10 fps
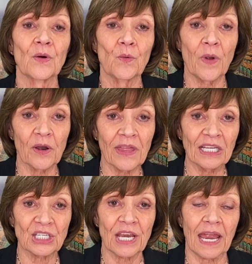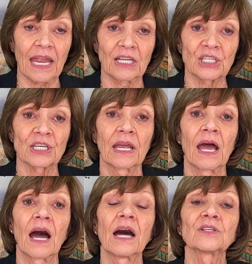where they change,
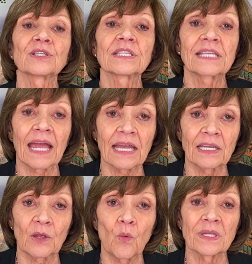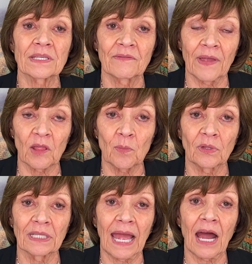understanding what's
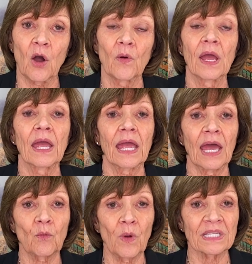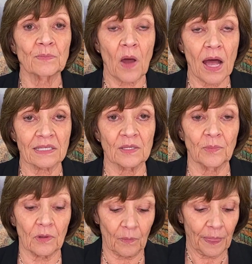available now and what's
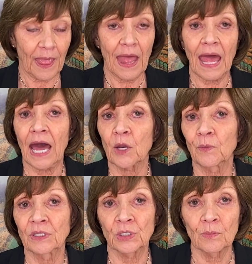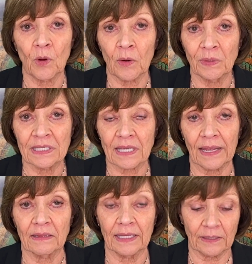possible. How do we do more
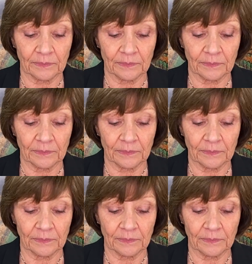recycling?